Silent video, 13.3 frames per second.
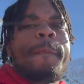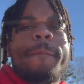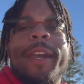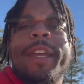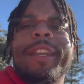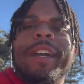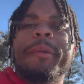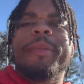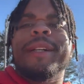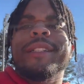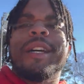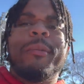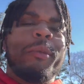at night
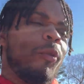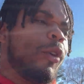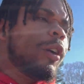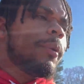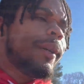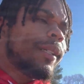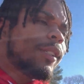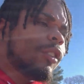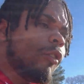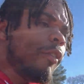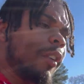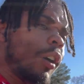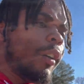because I've been working
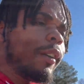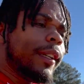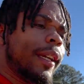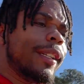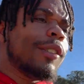myself all day,